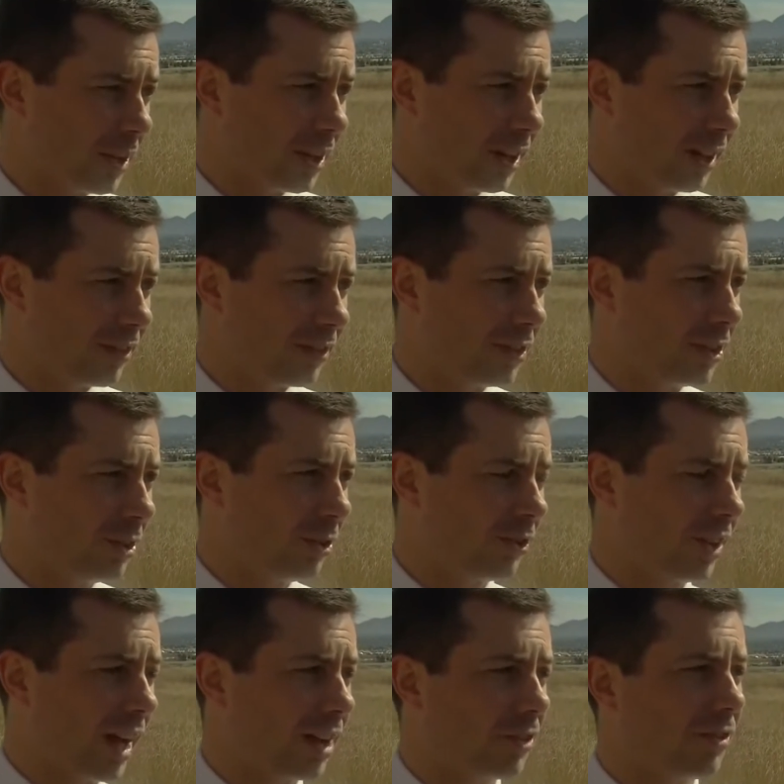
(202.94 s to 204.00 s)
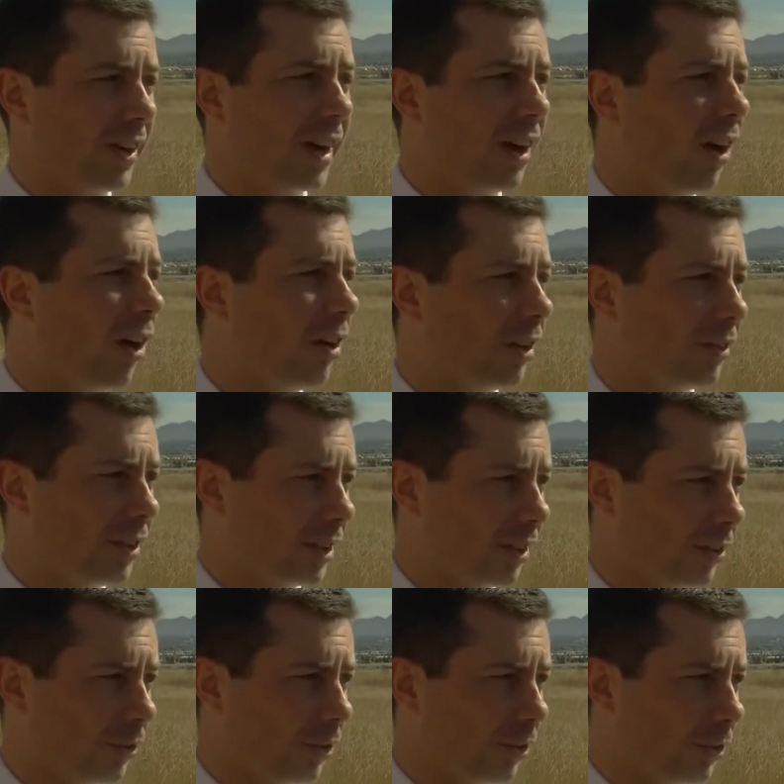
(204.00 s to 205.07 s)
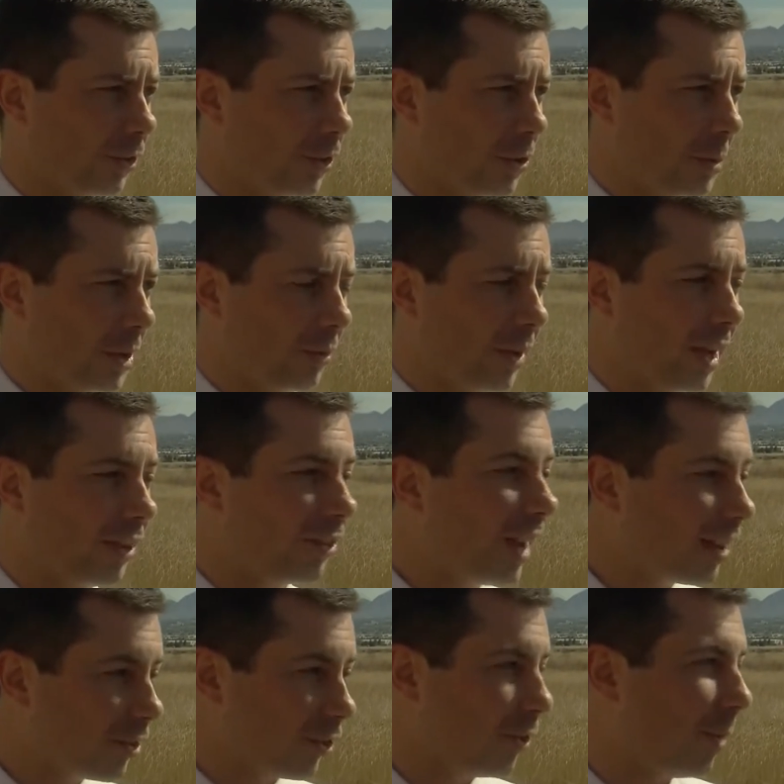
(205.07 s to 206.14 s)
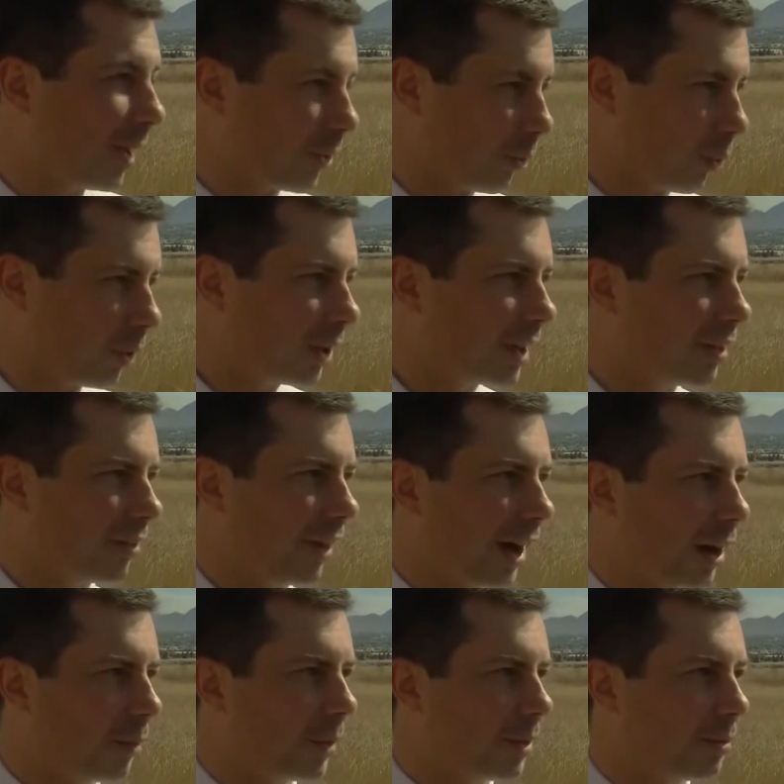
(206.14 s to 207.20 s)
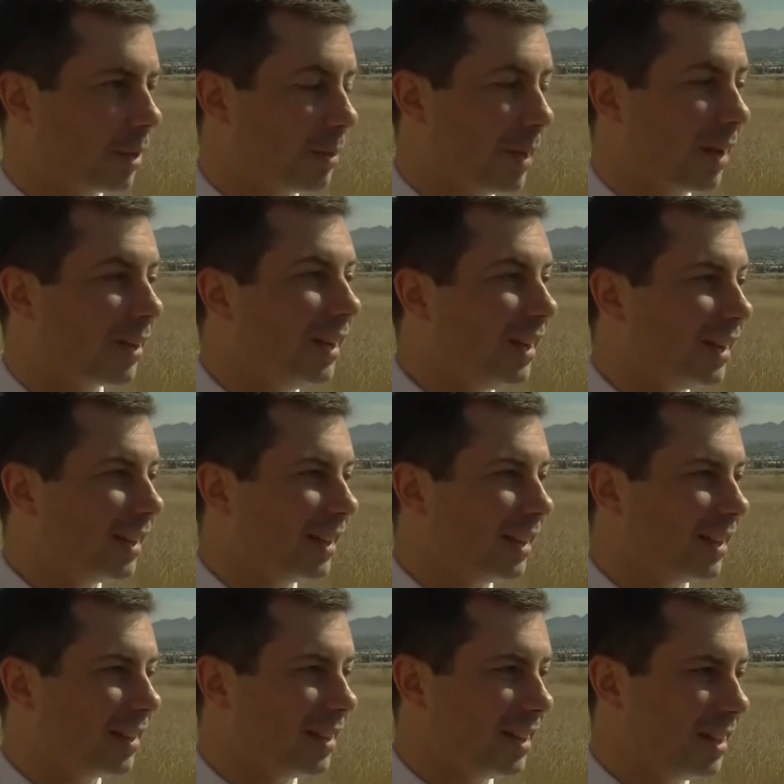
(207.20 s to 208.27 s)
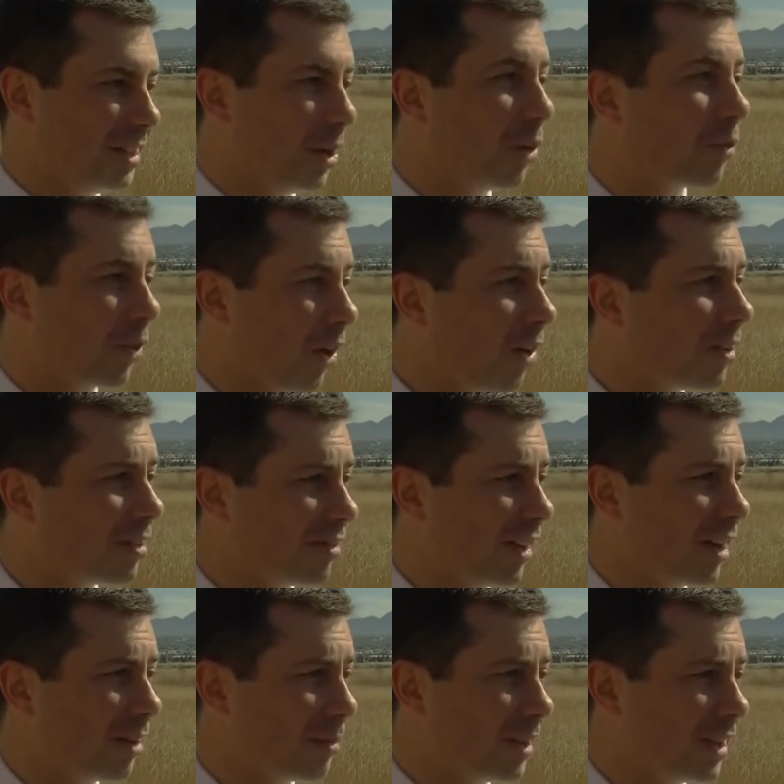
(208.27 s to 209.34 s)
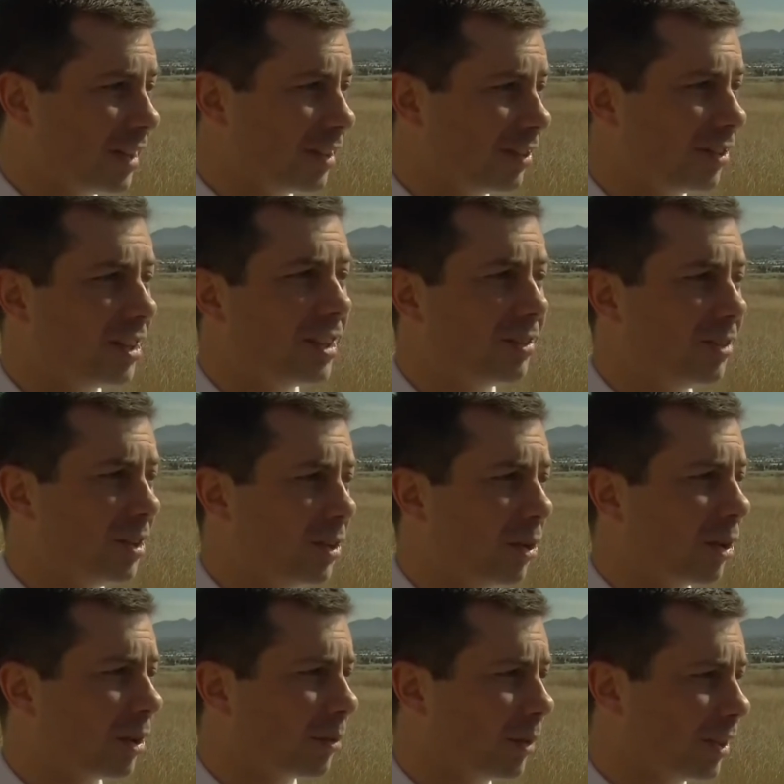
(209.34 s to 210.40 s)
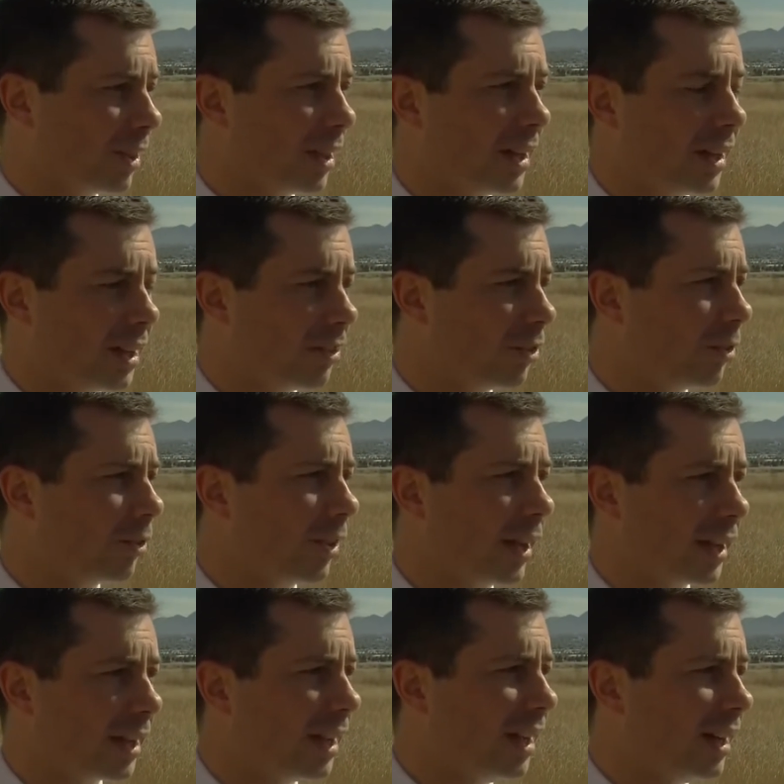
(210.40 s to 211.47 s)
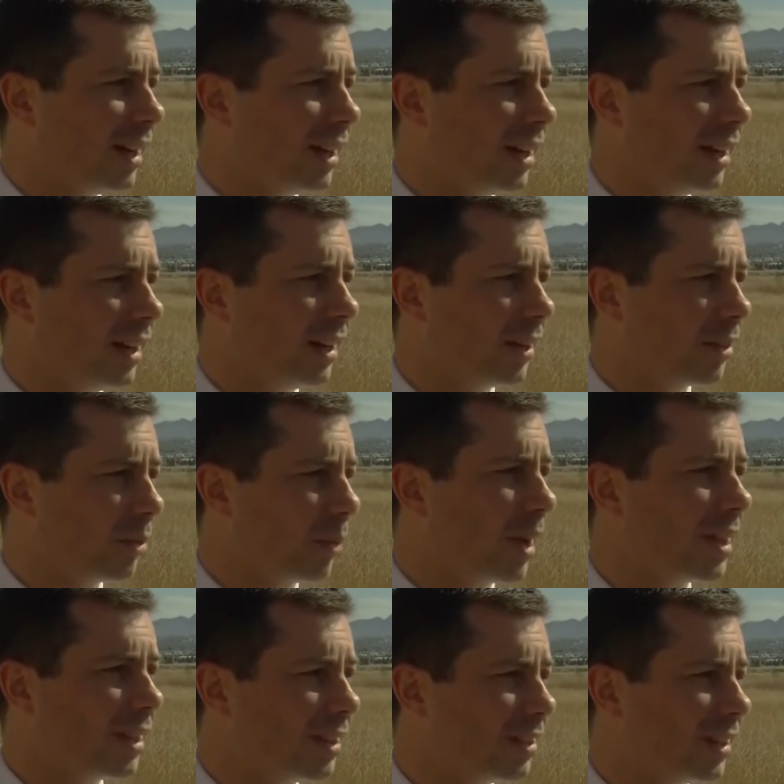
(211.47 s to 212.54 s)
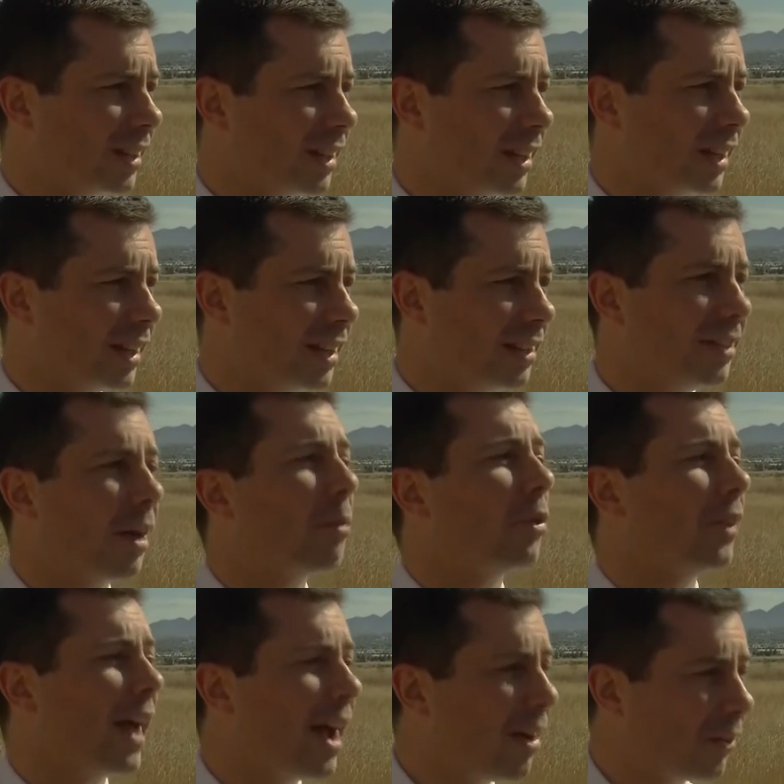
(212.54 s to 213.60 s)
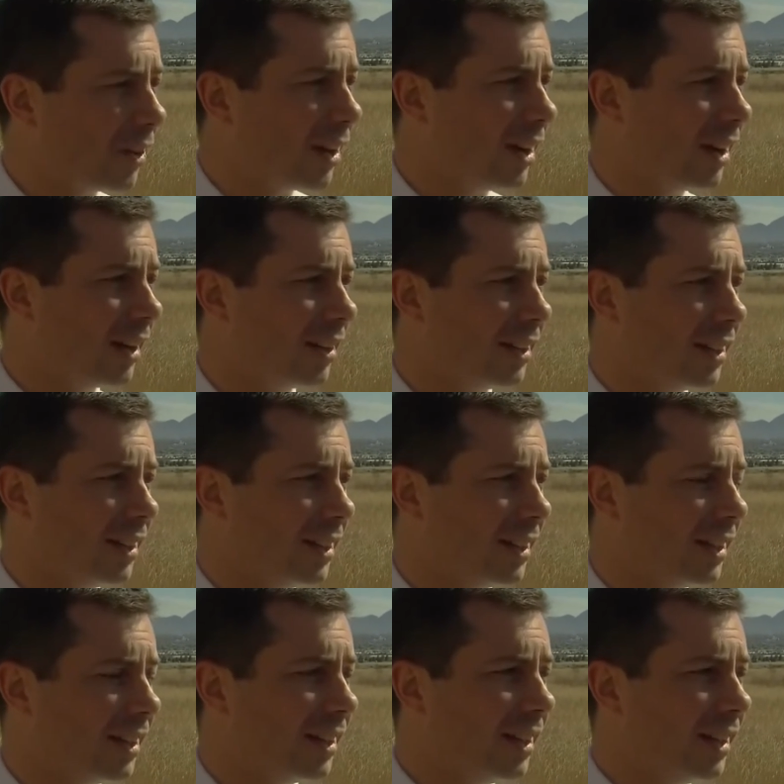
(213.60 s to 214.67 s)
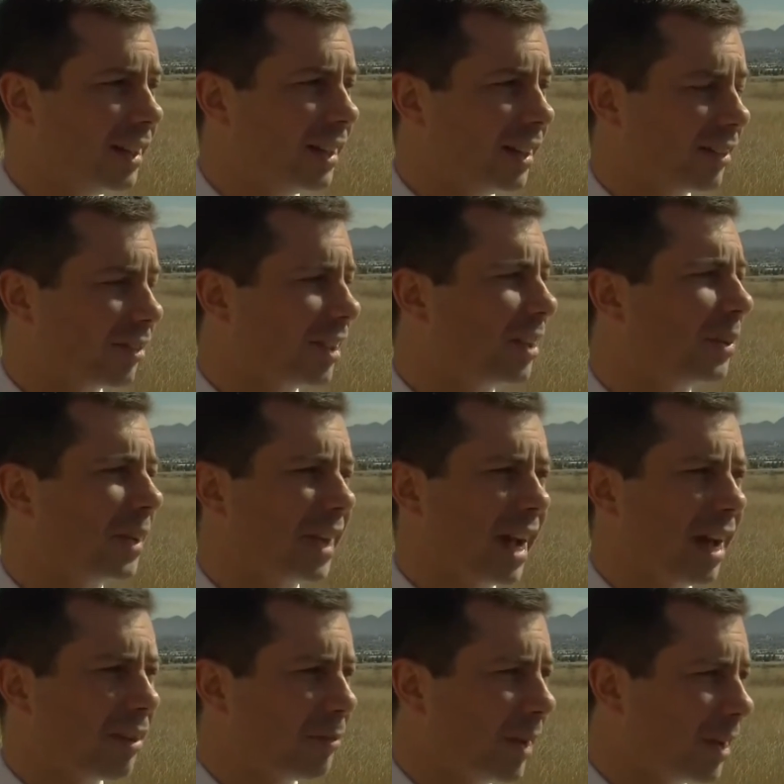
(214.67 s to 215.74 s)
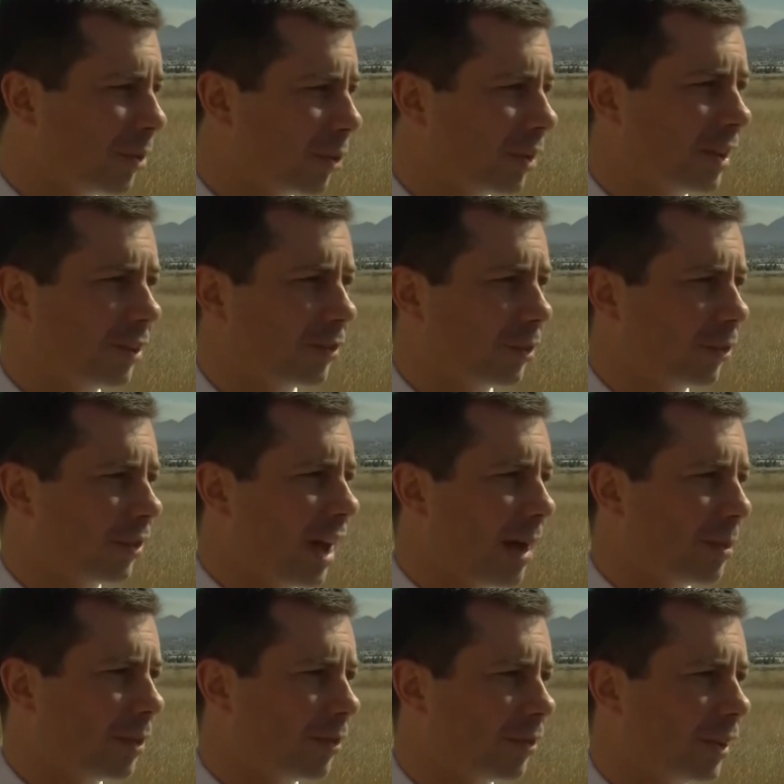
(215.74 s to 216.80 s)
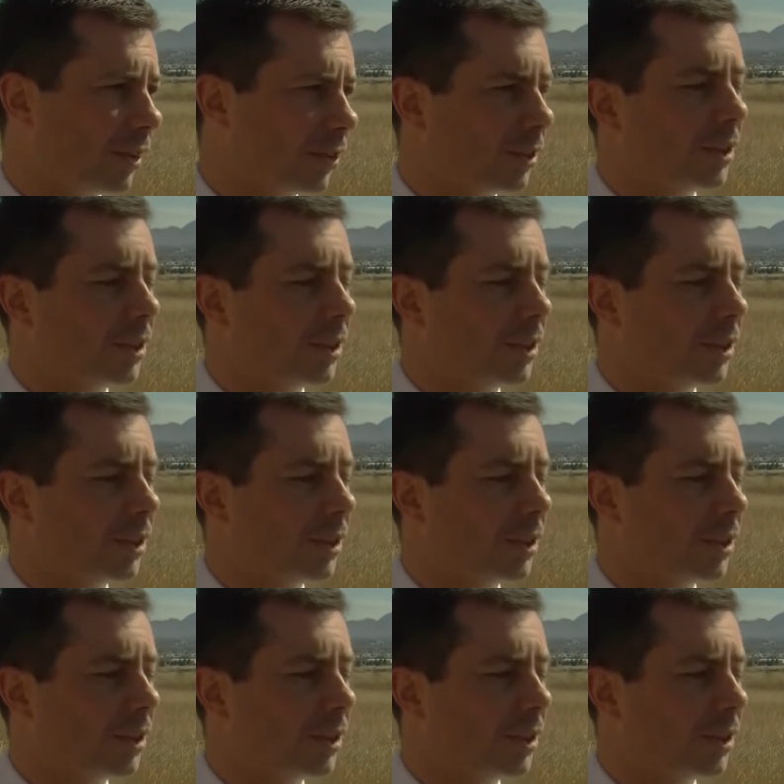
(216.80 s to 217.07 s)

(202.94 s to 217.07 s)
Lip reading: be enough to satisfy all of the concerns that have been raised, not just about the work environment, but about the overall environment in the city of New York with issues like the way that he doubled down on the singling out of minorities for stop and frisk.